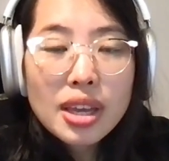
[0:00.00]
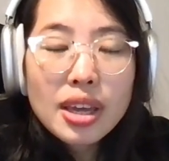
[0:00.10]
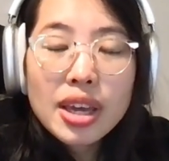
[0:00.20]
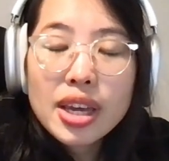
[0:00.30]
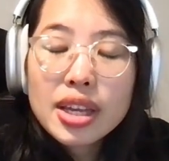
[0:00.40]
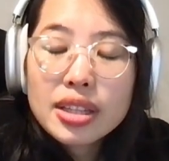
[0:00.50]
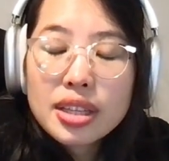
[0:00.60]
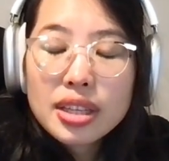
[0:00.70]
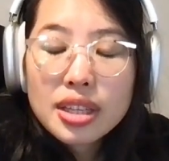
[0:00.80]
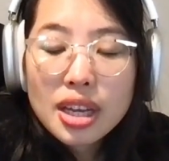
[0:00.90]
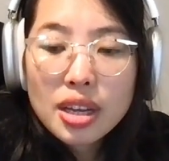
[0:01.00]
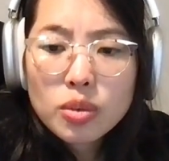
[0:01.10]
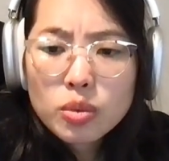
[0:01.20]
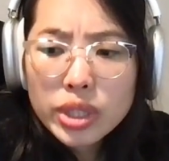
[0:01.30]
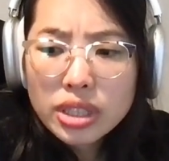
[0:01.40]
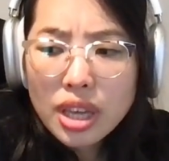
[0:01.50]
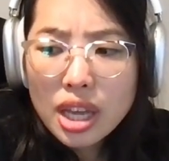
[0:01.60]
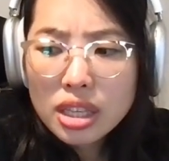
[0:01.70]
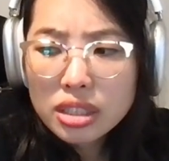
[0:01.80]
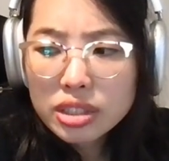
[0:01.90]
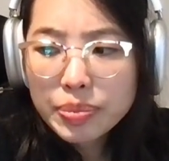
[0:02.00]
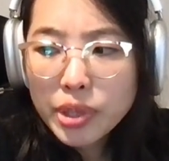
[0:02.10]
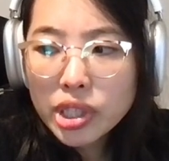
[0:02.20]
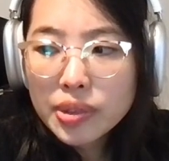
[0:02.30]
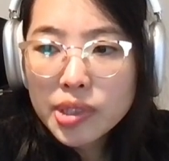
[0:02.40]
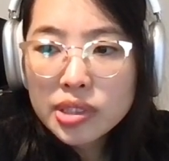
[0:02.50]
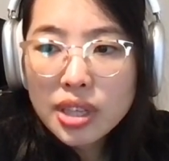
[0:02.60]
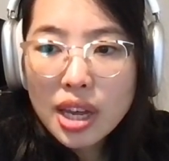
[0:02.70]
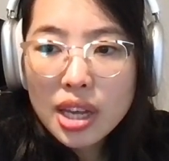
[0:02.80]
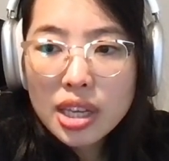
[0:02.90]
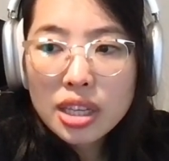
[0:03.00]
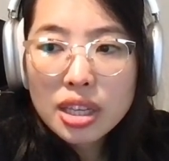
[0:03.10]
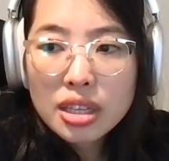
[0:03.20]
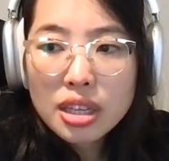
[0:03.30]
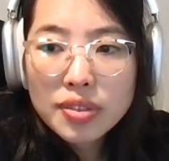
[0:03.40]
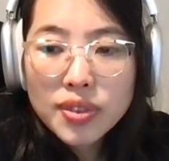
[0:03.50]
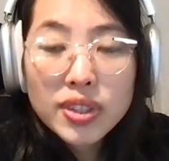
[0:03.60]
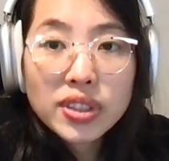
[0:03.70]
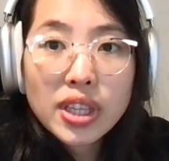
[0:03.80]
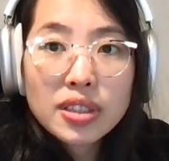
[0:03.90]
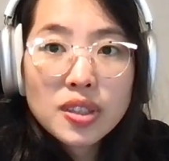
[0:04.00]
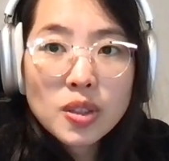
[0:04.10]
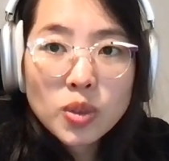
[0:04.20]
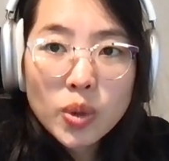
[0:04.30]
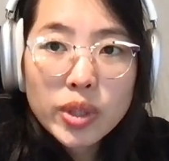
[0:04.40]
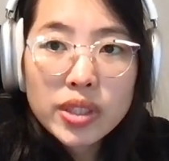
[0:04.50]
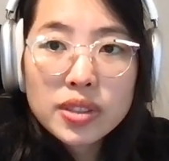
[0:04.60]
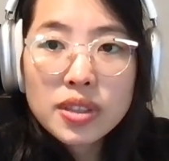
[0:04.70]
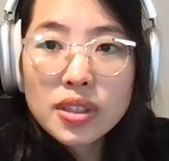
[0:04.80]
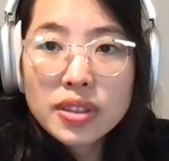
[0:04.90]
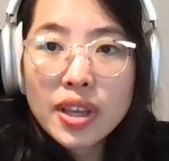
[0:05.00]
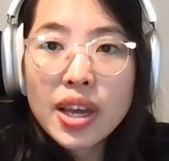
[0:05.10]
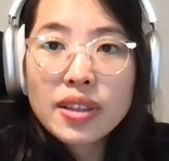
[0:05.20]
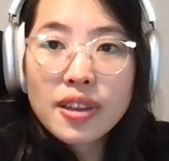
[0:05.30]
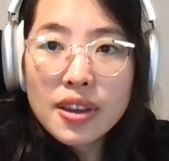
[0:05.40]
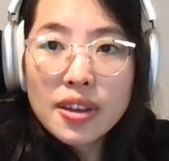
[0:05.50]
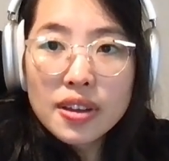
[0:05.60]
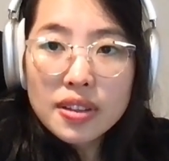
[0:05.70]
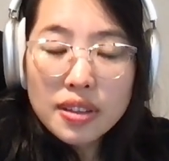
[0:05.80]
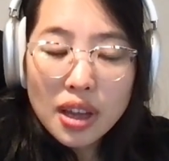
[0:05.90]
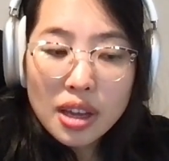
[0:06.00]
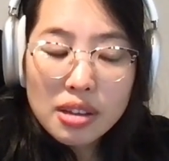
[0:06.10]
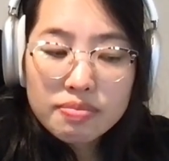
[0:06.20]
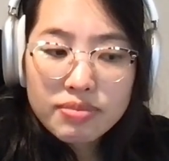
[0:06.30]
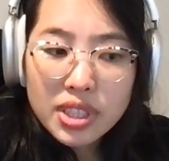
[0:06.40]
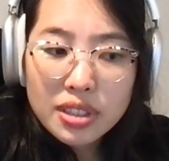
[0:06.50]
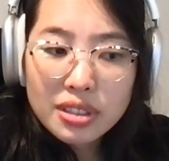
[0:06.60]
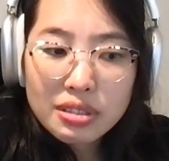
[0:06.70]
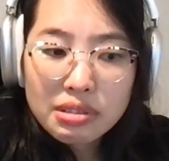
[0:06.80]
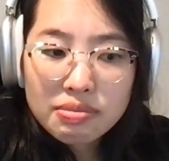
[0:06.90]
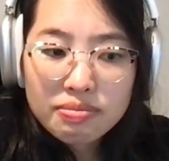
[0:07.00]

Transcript: And uh, with that experience, I uh, firsthand noticed that uh, the